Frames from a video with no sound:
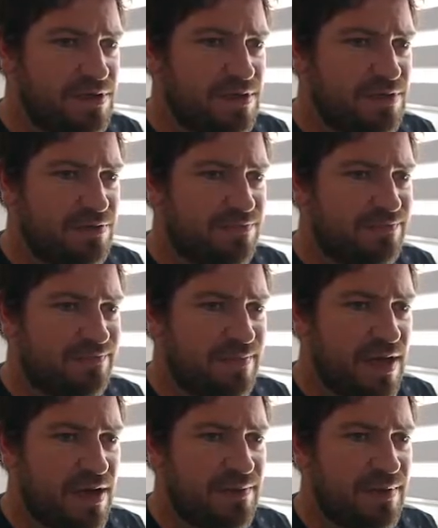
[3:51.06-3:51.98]
and
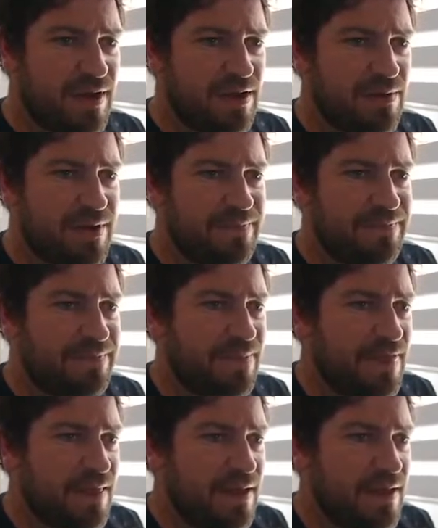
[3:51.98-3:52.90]
yeah, anyway.
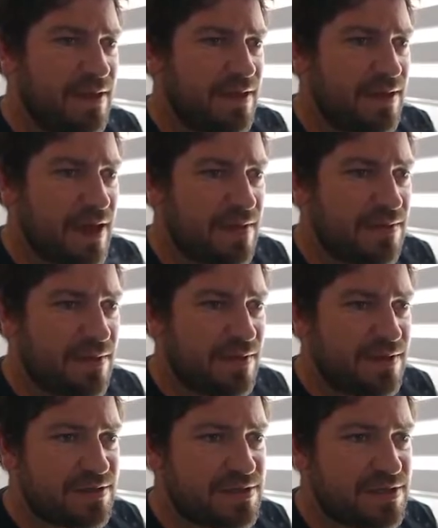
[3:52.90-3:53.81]
And then
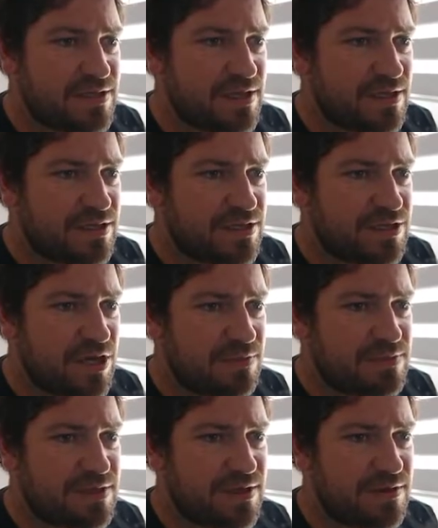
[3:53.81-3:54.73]
there's these little
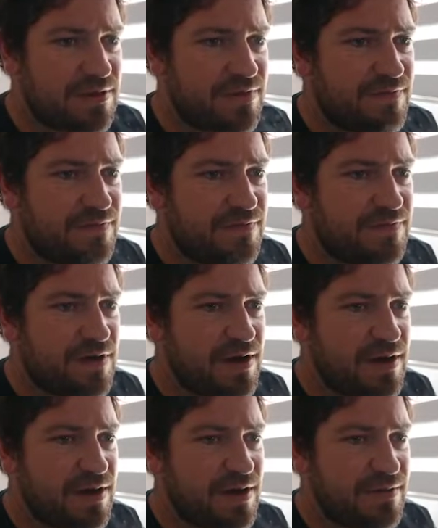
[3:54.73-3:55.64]
shops here on the
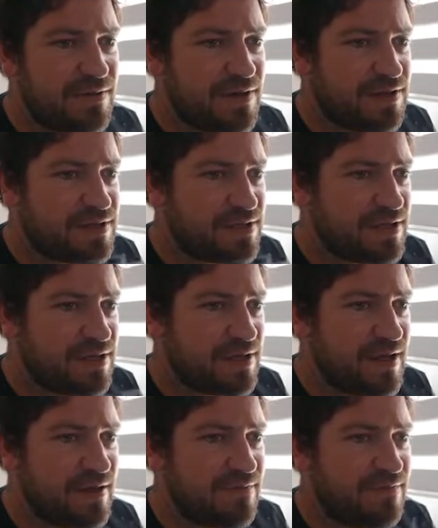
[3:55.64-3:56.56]
front. There's a little
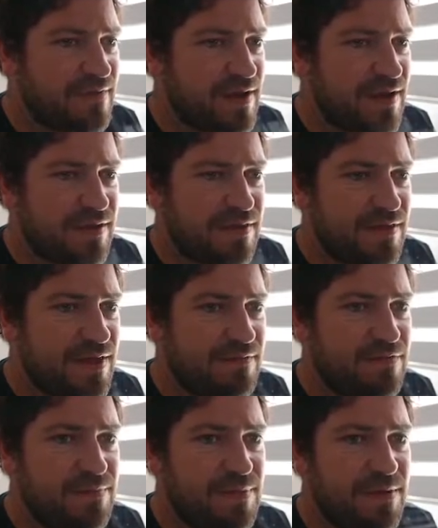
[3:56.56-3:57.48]
cafe thing
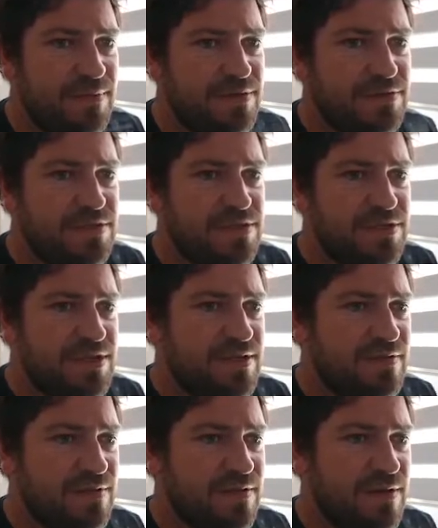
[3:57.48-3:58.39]
for people to
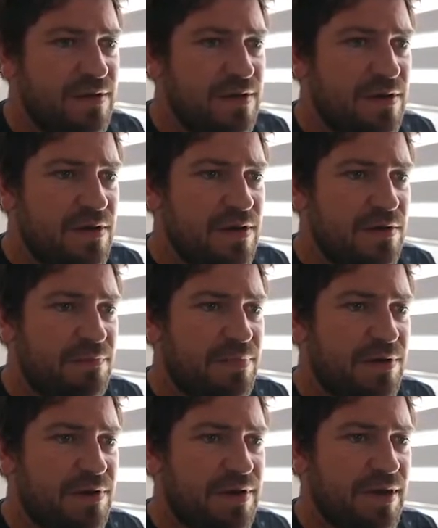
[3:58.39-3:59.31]
sit.
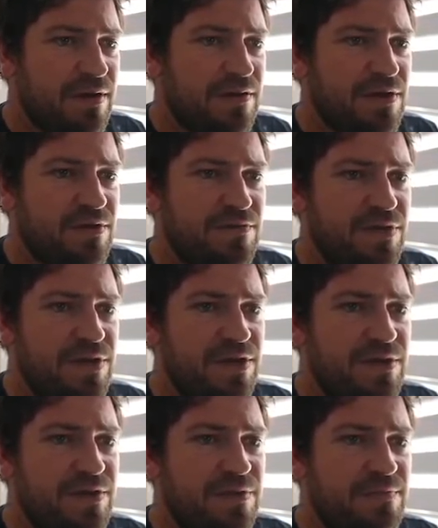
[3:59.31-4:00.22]
Parking lot over here,